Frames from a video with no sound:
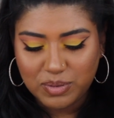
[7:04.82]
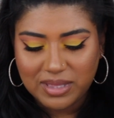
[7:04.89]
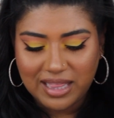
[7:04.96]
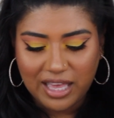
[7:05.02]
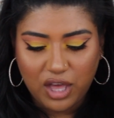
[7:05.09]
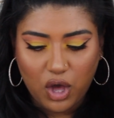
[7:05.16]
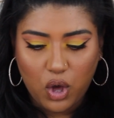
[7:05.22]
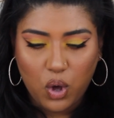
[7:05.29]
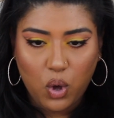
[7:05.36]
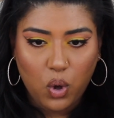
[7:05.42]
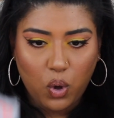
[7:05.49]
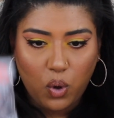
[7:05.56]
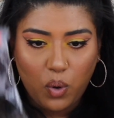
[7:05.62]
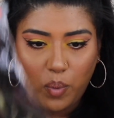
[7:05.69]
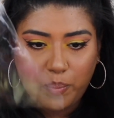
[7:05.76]
with like a
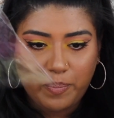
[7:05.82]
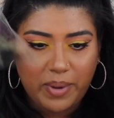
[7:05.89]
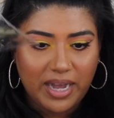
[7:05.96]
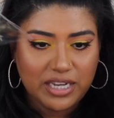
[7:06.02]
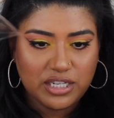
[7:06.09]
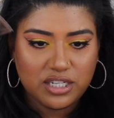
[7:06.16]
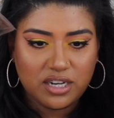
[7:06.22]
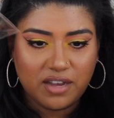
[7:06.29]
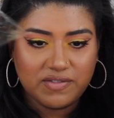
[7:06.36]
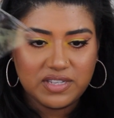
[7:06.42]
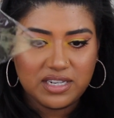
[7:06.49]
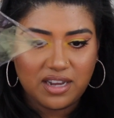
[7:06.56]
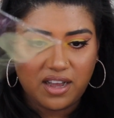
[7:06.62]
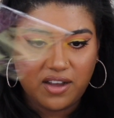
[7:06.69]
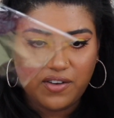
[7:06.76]
whole bunch of
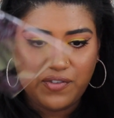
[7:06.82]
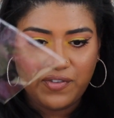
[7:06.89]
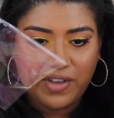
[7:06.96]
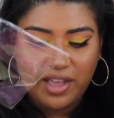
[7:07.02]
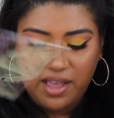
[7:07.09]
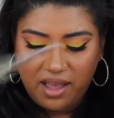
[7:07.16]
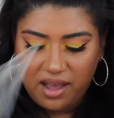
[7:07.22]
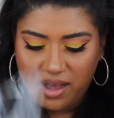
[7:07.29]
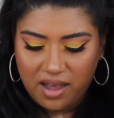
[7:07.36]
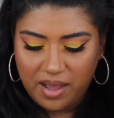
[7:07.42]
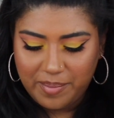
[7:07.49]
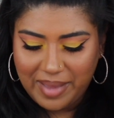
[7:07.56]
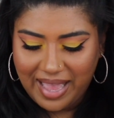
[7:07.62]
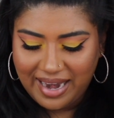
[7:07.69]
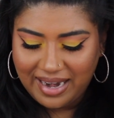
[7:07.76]
stuff
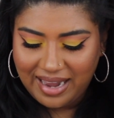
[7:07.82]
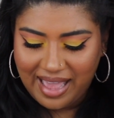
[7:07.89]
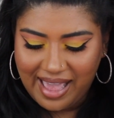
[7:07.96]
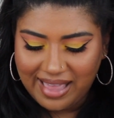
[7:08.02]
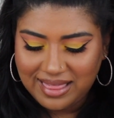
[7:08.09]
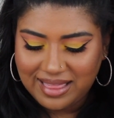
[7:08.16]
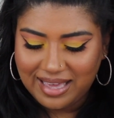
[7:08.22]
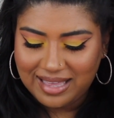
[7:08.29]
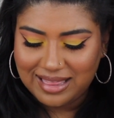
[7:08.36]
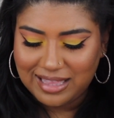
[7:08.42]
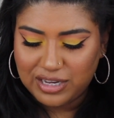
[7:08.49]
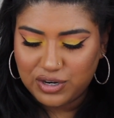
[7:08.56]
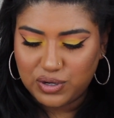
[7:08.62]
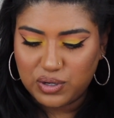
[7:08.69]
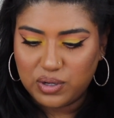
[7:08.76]
and like
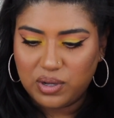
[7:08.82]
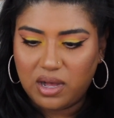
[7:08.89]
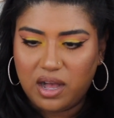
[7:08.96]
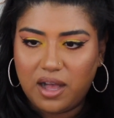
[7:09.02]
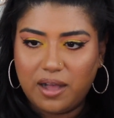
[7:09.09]
little